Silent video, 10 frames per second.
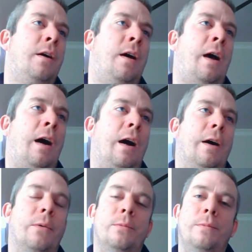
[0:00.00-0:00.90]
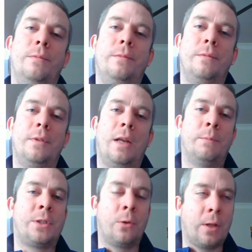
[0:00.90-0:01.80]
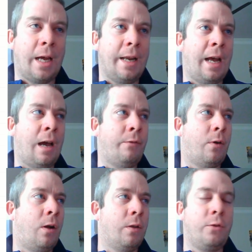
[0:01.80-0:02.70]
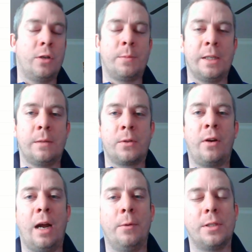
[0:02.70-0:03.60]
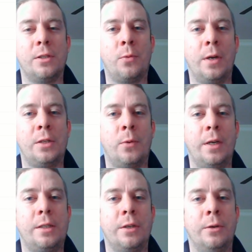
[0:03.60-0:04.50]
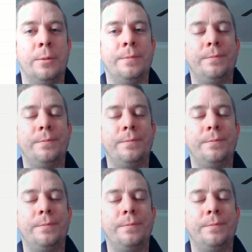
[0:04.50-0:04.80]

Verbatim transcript: I'm so glad to have all of you as my subscribers in 2022.